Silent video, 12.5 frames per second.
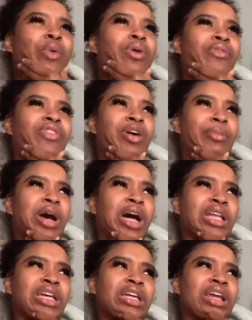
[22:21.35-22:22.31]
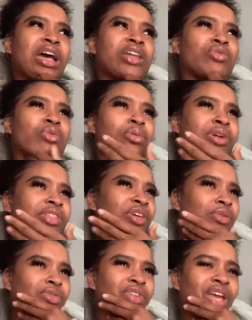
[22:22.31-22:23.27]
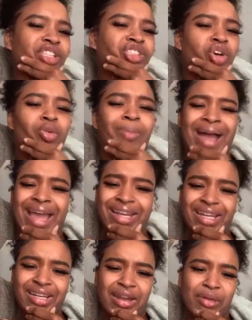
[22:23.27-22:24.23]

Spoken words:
One with Kamala and the other one I think with like Joe Biden,